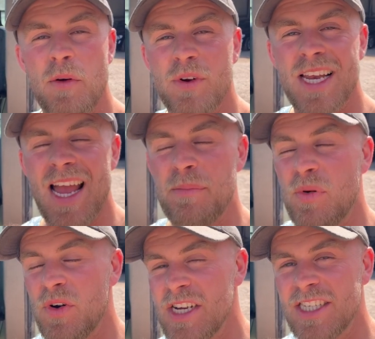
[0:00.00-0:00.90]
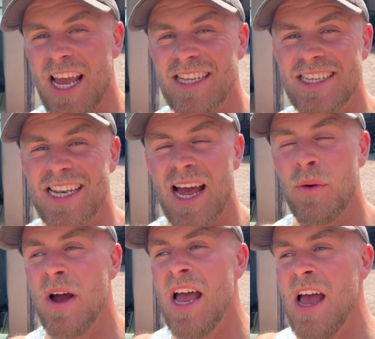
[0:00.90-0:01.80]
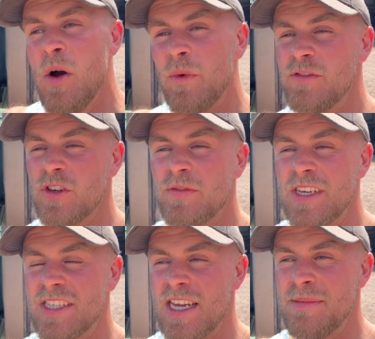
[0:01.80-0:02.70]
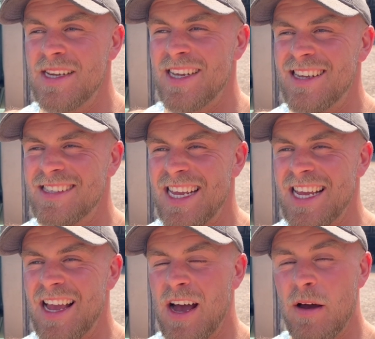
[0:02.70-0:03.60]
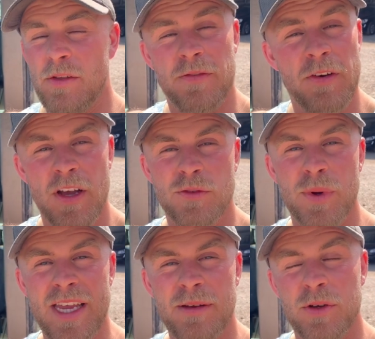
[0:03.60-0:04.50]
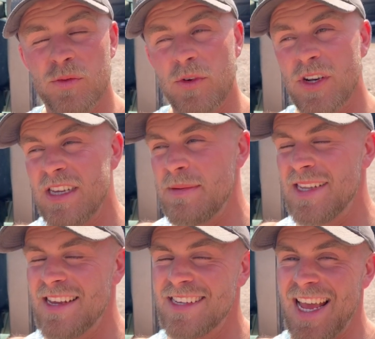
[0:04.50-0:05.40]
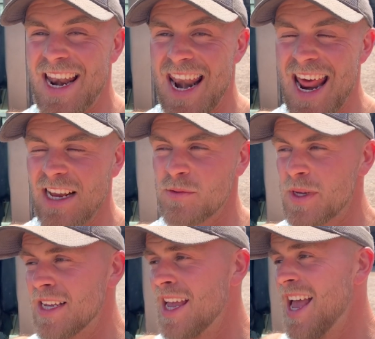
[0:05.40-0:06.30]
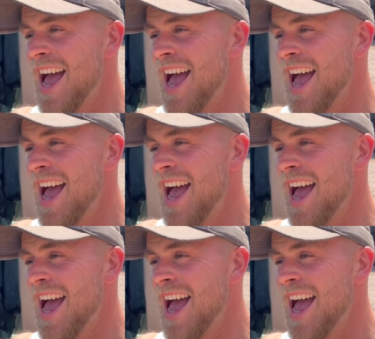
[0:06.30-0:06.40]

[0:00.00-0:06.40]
I really appreciate it. Now, we've just finished TB testing the first week, because we've got a TB test again next week,